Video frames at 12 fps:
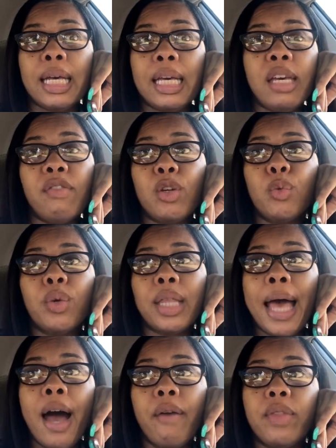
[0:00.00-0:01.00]
even
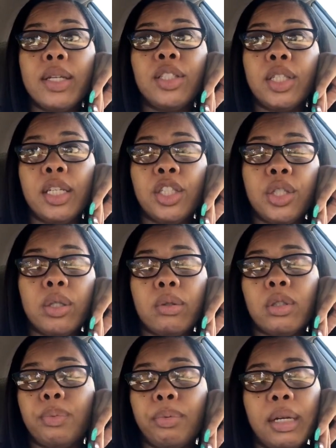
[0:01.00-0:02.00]
without this issue,
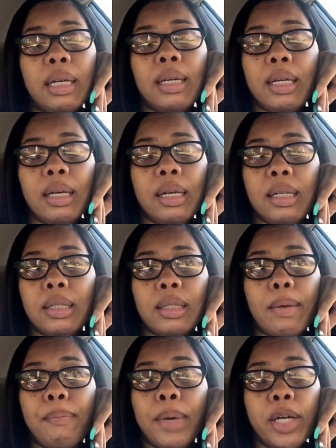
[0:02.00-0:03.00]
Sprint needs
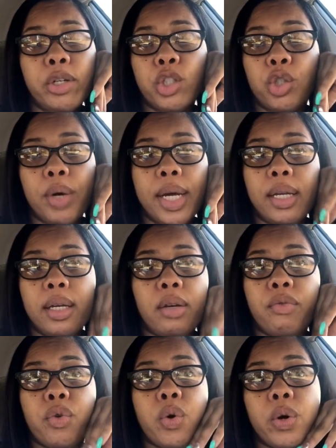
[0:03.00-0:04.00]
better training
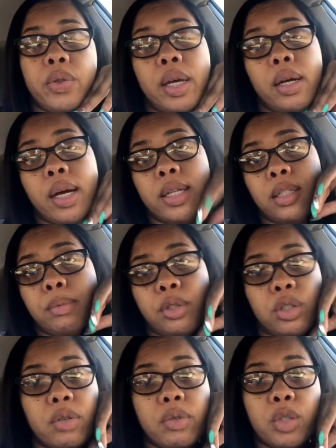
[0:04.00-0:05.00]
for their customer
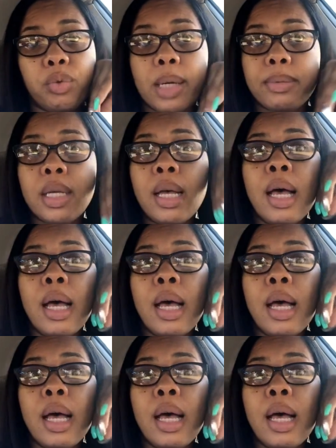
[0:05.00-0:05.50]
service reps.